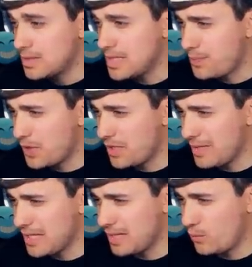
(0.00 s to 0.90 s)
Is he putting
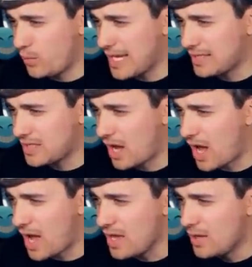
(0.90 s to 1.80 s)
me in a weird
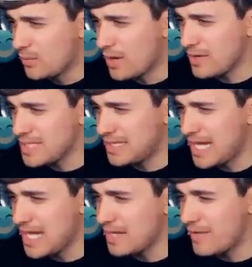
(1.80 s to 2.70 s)
car? Where is he
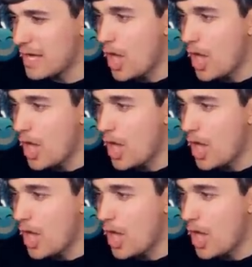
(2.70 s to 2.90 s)
taking me?